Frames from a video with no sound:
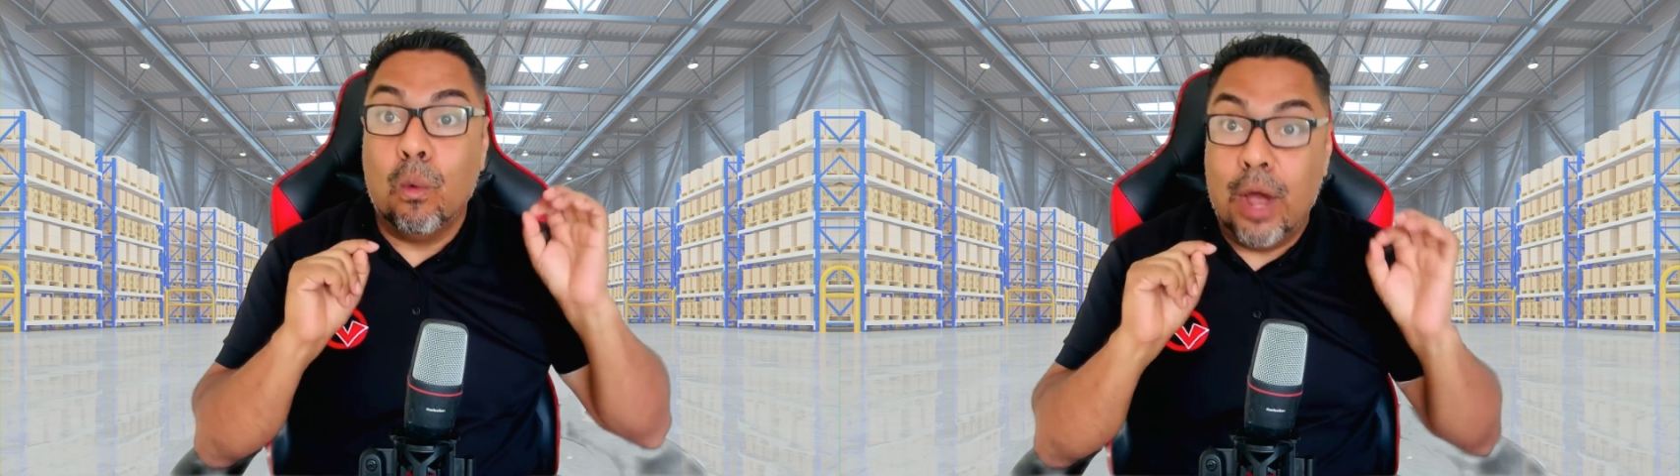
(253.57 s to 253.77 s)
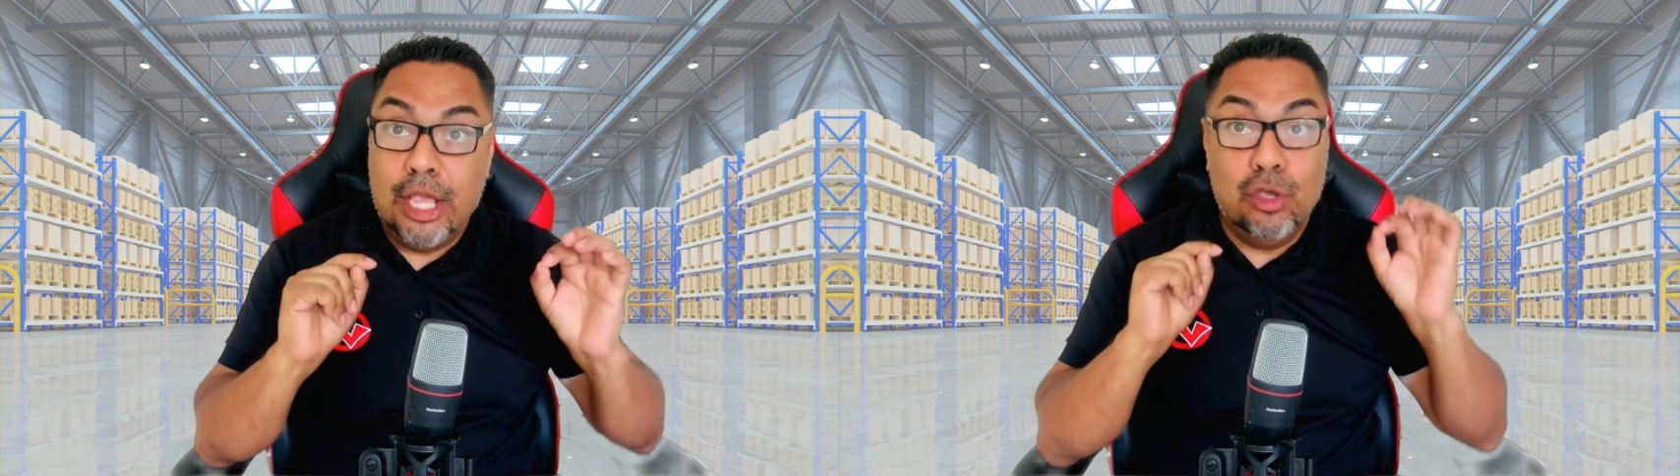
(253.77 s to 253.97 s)

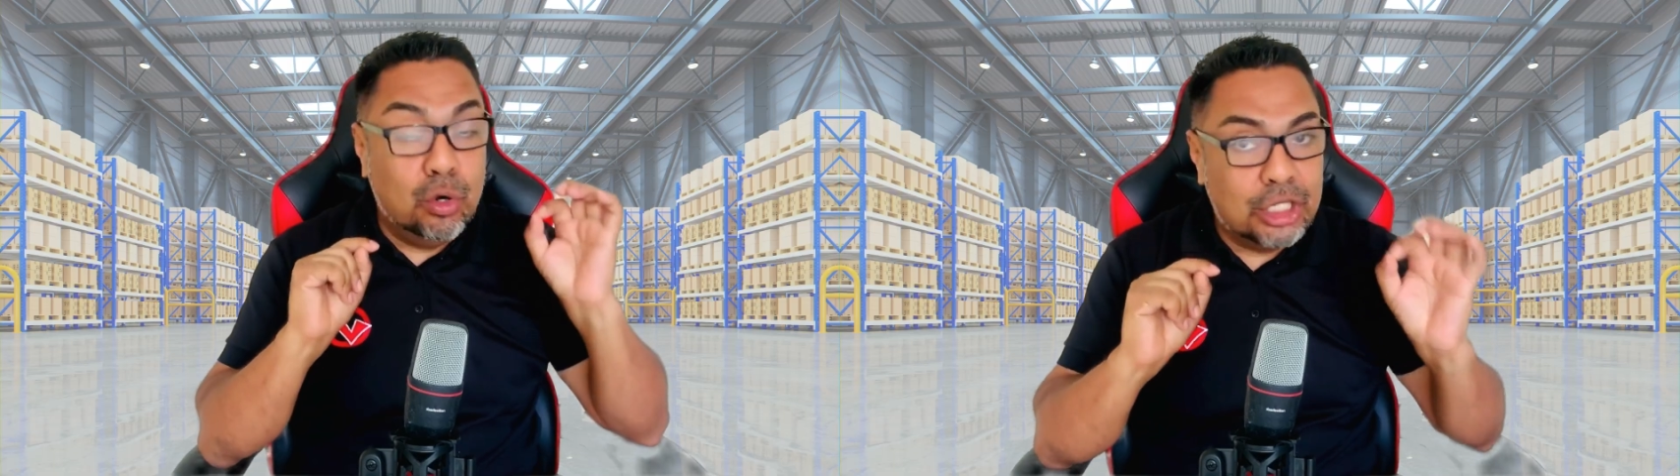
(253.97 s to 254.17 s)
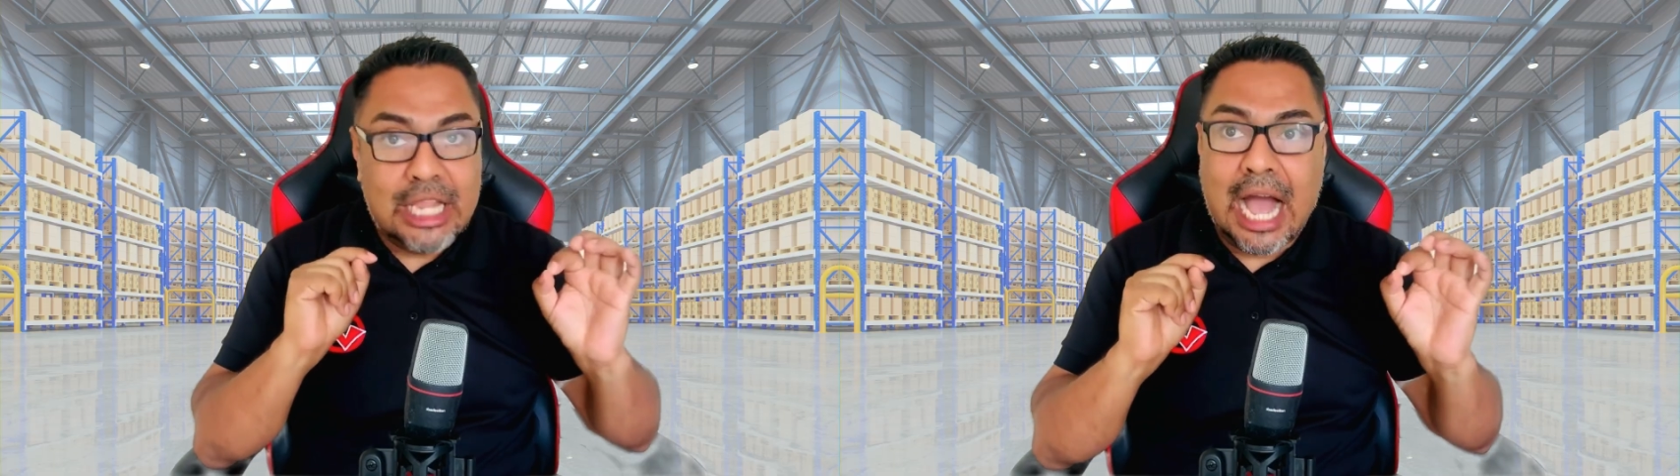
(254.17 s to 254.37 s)
when
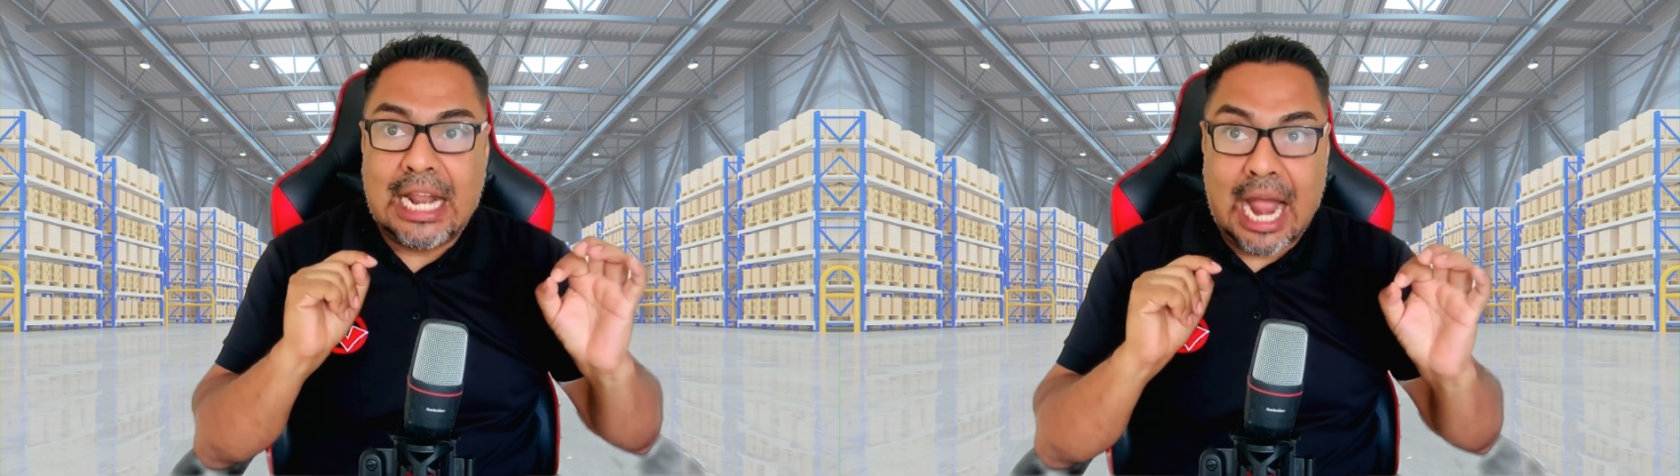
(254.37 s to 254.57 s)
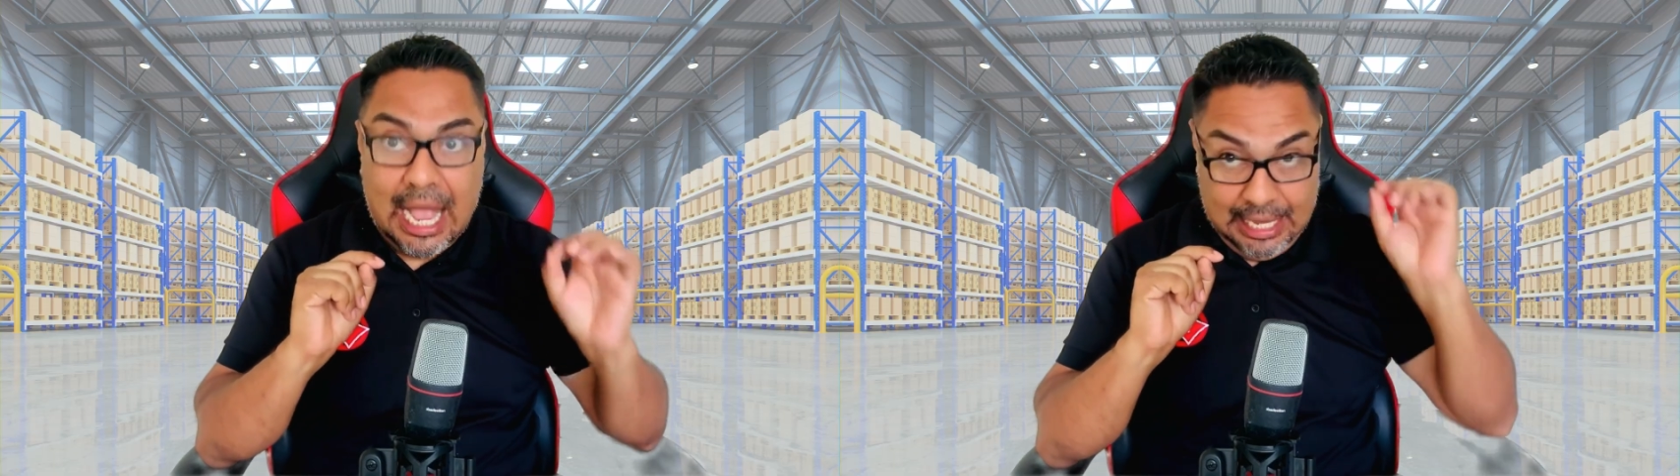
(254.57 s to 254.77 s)
your
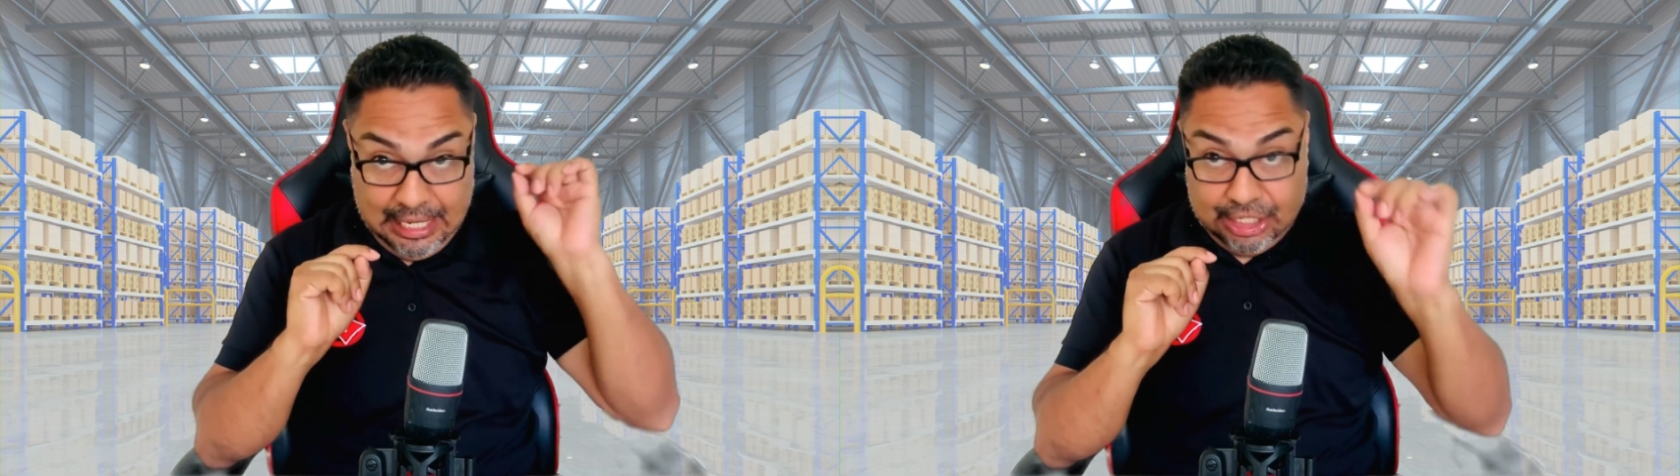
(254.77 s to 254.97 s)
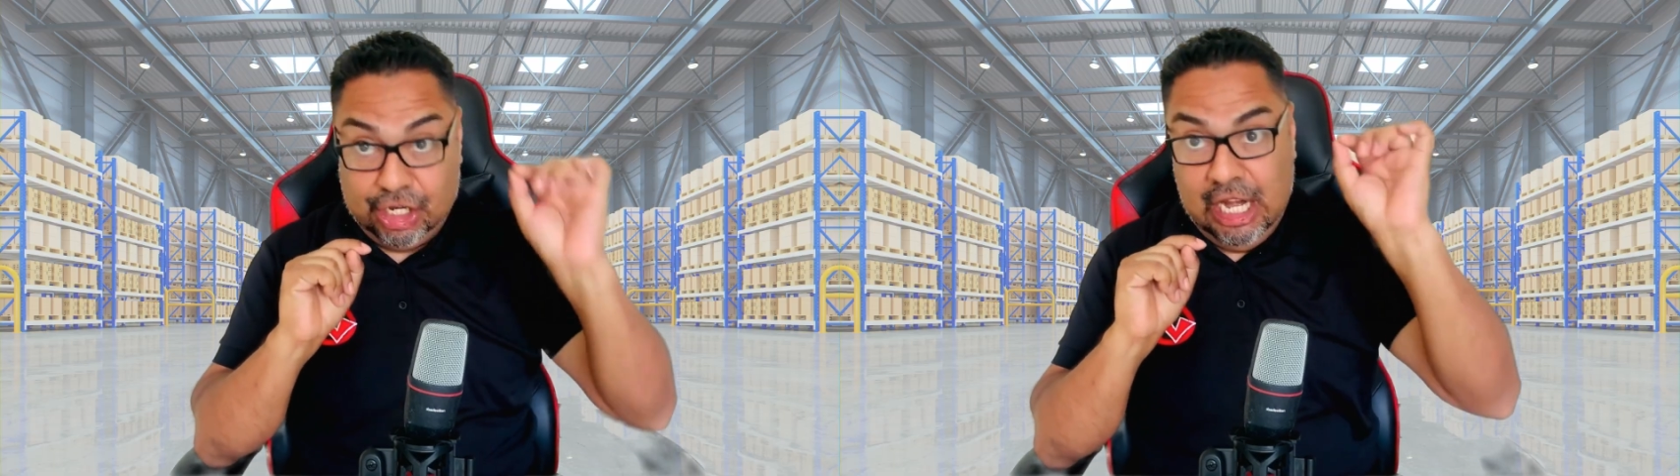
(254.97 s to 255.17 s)
data
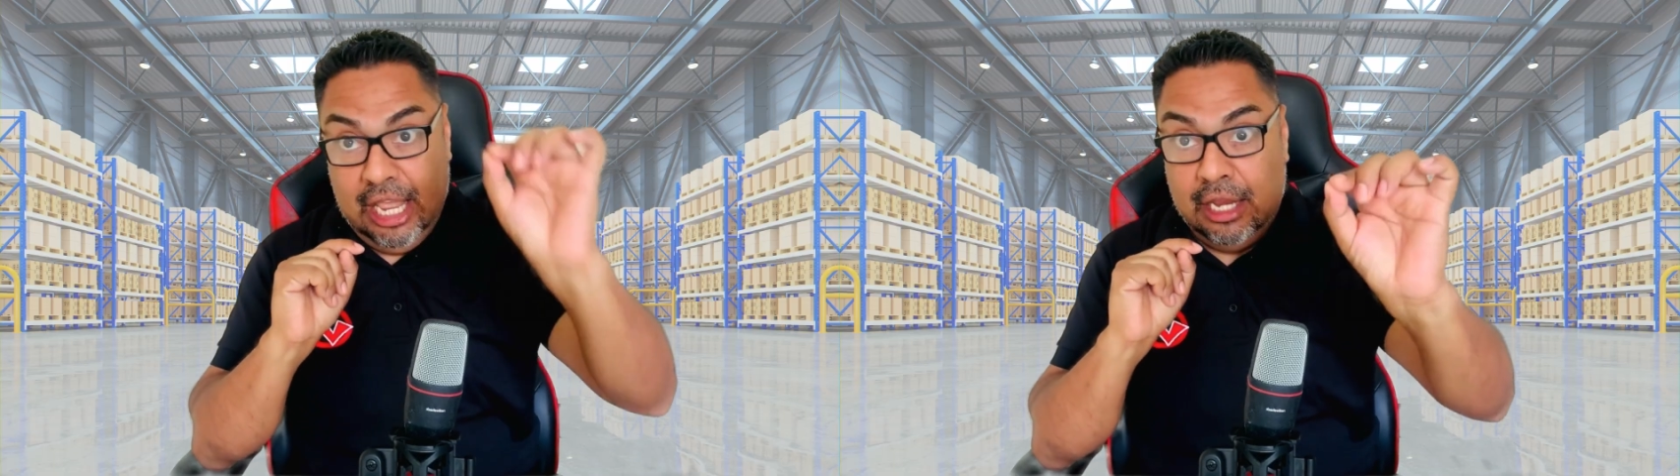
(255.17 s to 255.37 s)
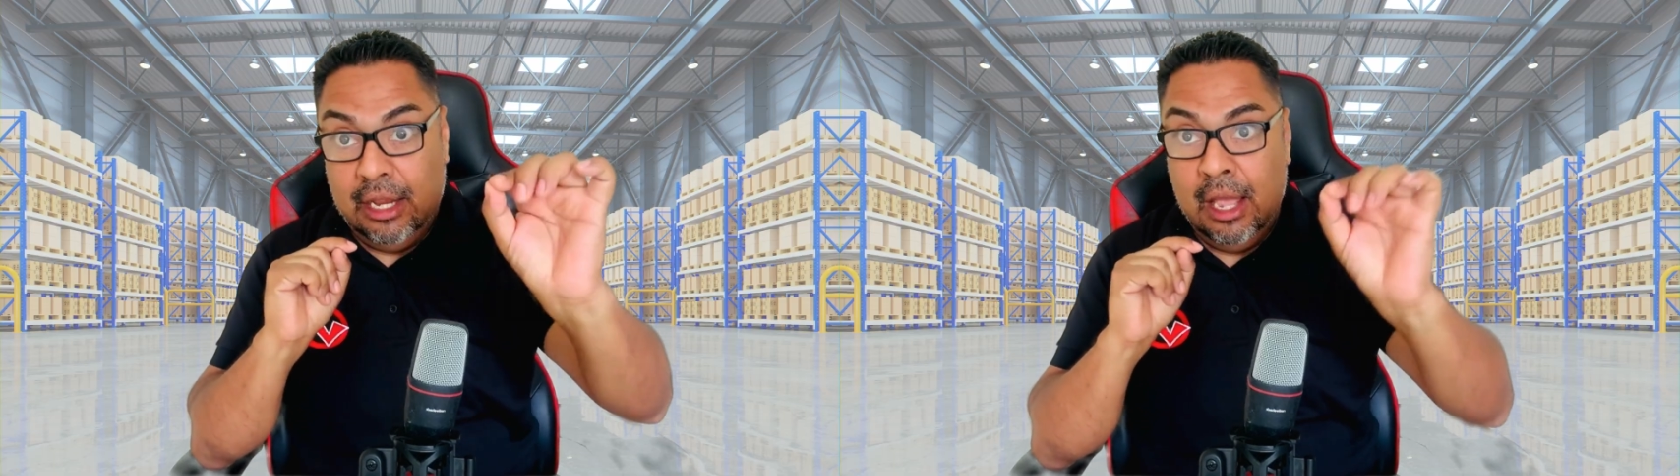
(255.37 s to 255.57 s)
is
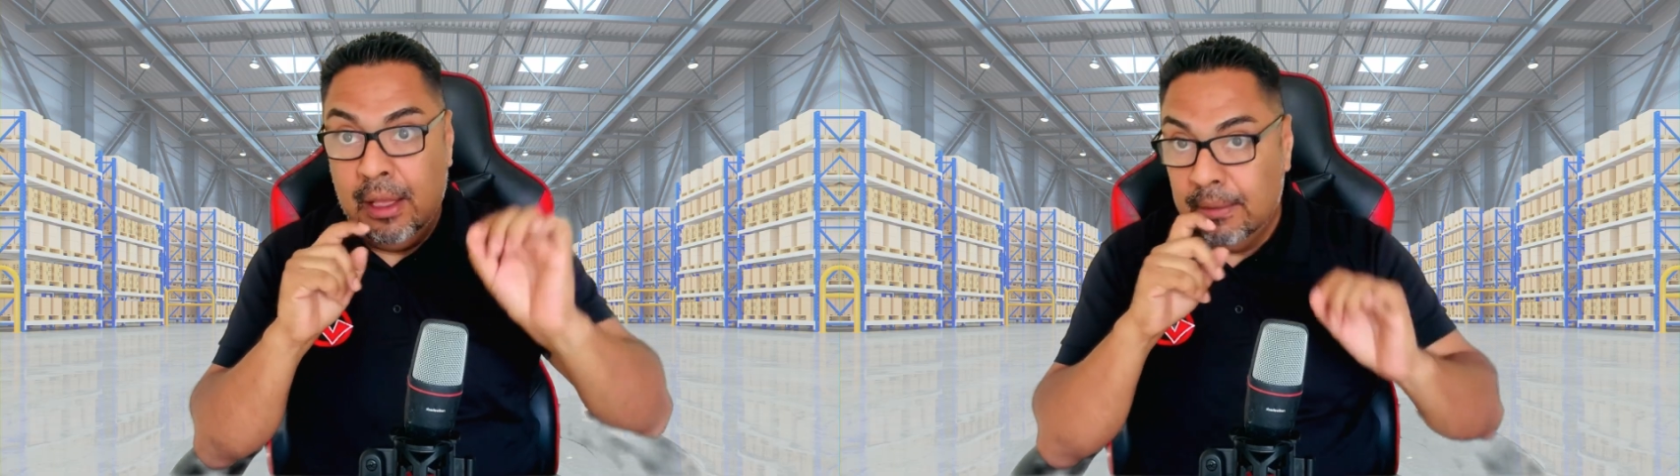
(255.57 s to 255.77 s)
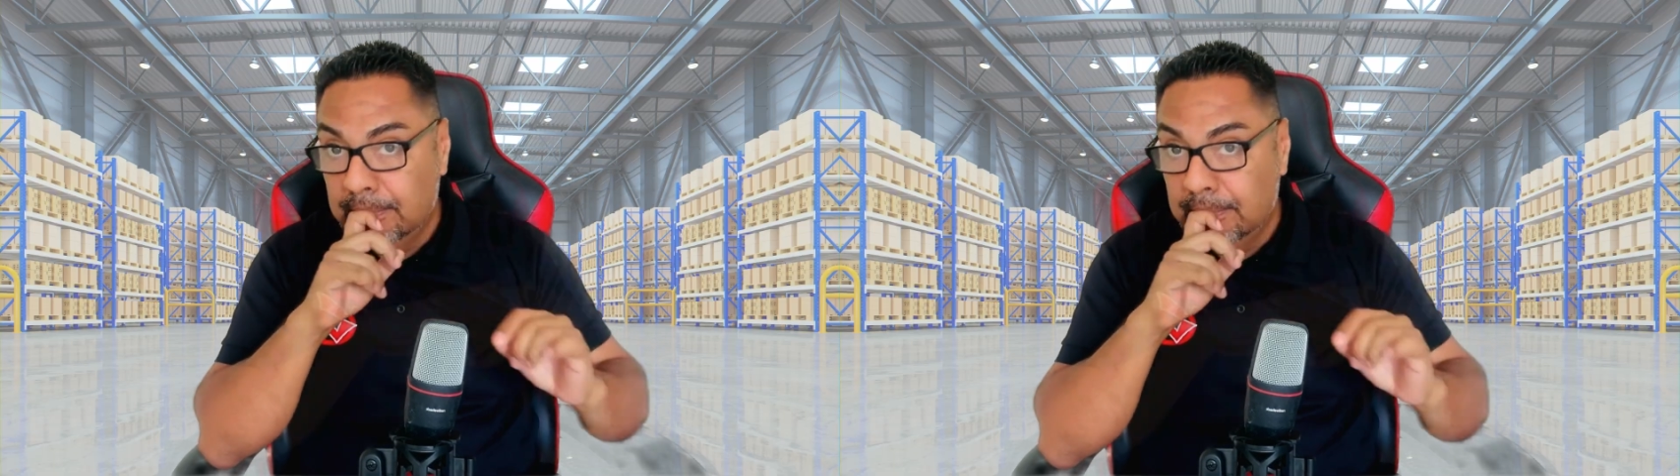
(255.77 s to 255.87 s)
clean.